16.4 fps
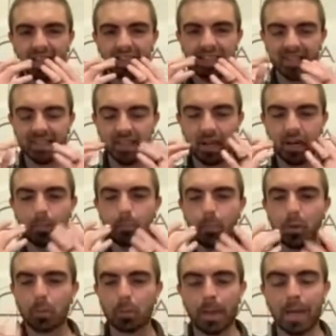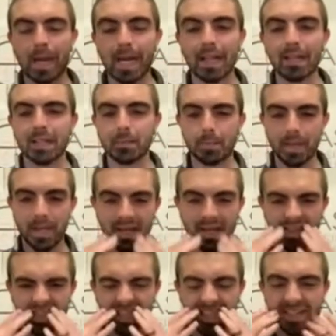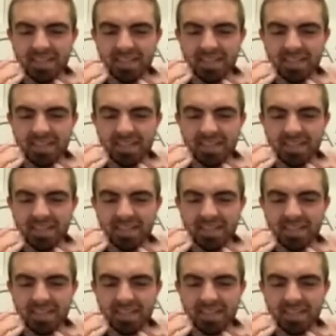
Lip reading: this upper palate pain, like, yeah,